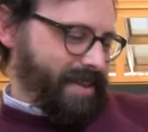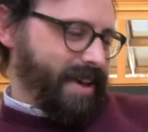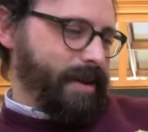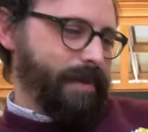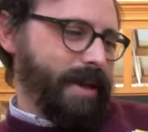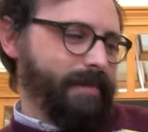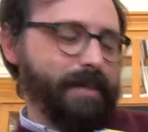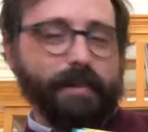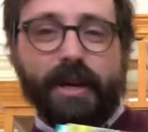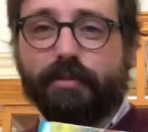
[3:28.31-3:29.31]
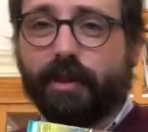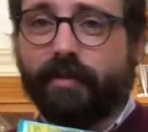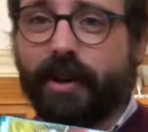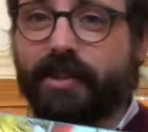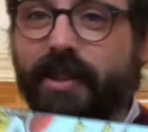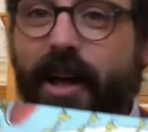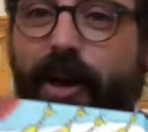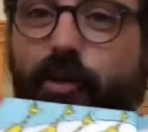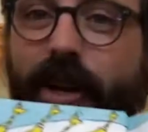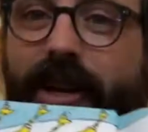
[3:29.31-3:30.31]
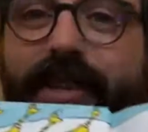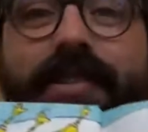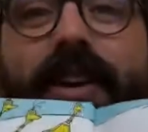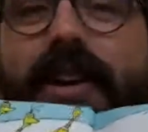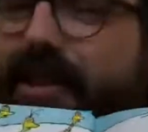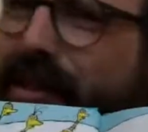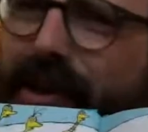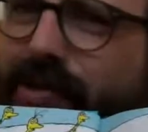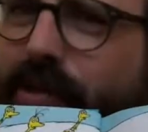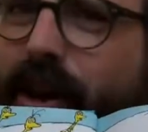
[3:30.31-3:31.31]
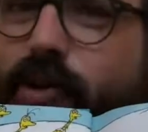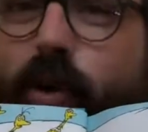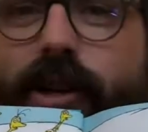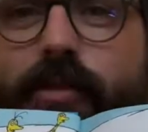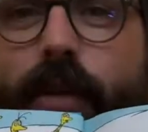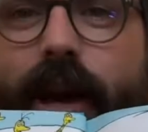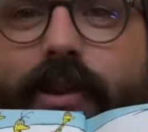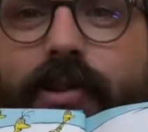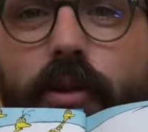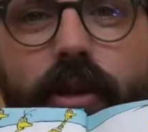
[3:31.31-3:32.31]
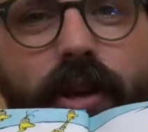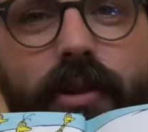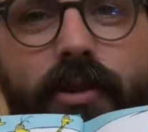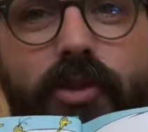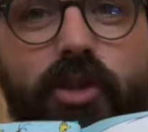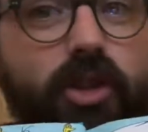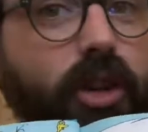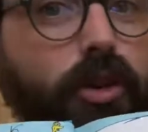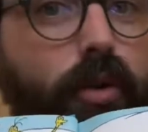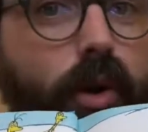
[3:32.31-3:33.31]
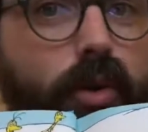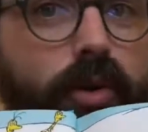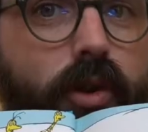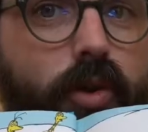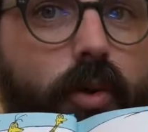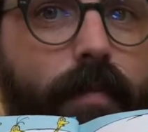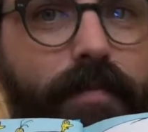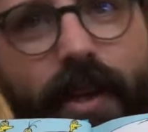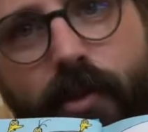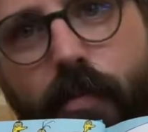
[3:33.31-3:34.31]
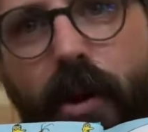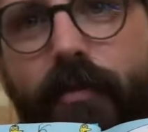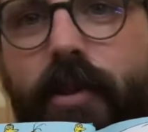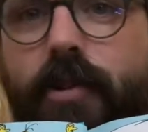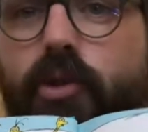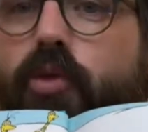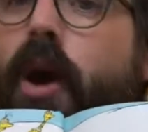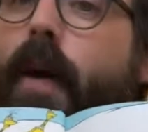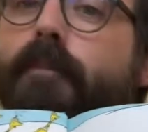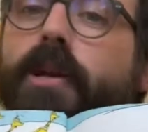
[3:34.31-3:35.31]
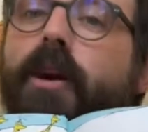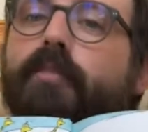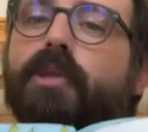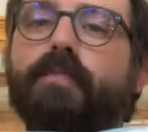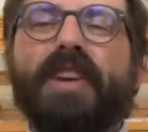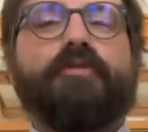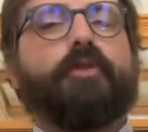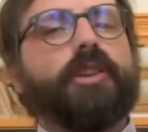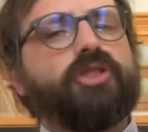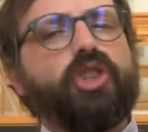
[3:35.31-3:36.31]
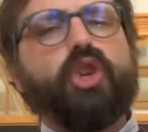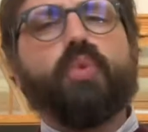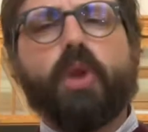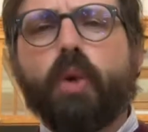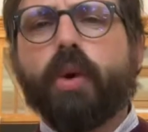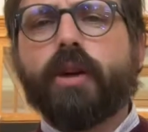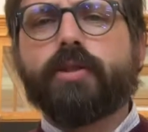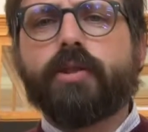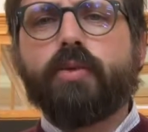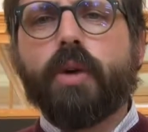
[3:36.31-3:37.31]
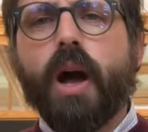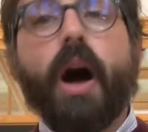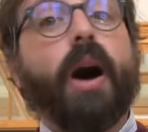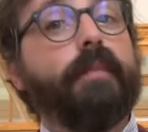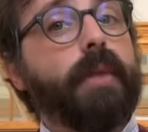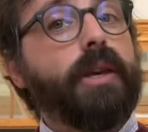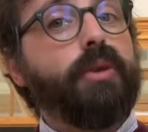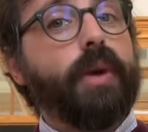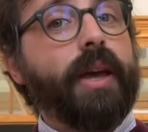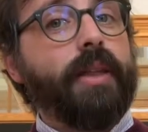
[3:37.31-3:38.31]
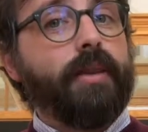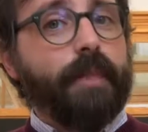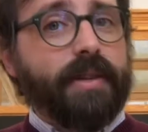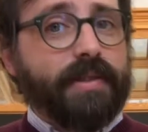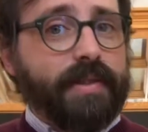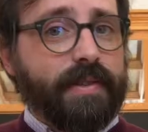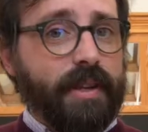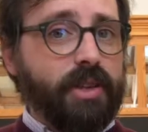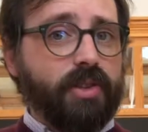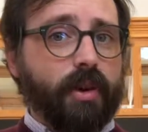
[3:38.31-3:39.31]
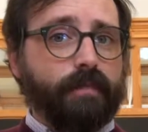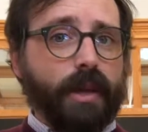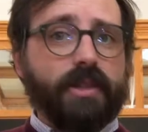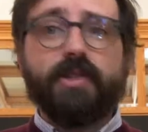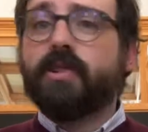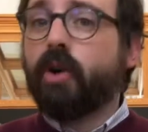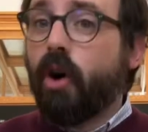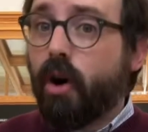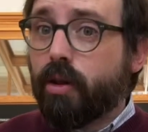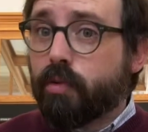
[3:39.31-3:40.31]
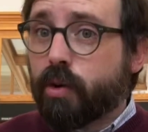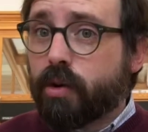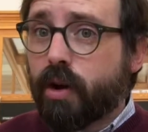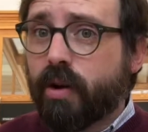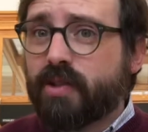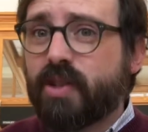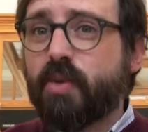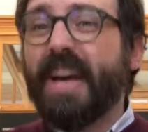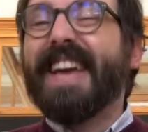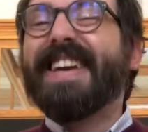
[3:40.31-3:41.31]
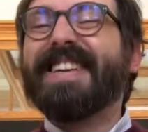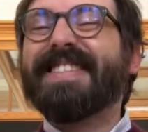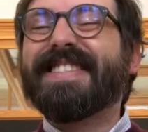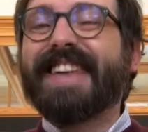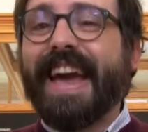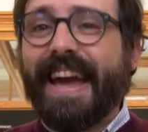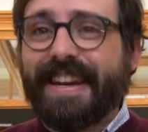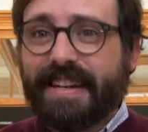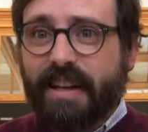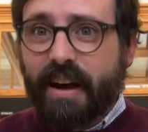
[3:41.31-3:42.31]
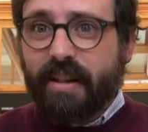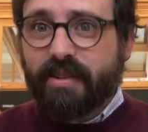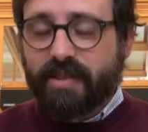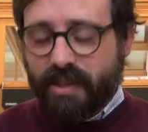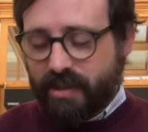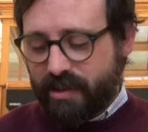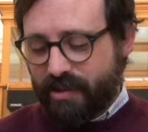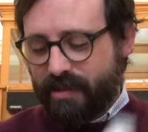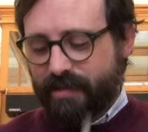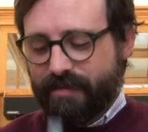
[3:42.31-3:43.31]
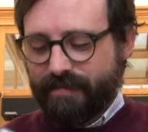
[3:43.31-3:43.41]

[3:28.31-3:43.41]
Then up came McBean with a very sly wink, and he said, Things are not quite as bad as you think, so you don't know who's who. That's perfectly true, but come with me, friends. Do you know what I'll do? I'll make you again the best sneetches on beaches, and all it will cost you is ten dollars eaches.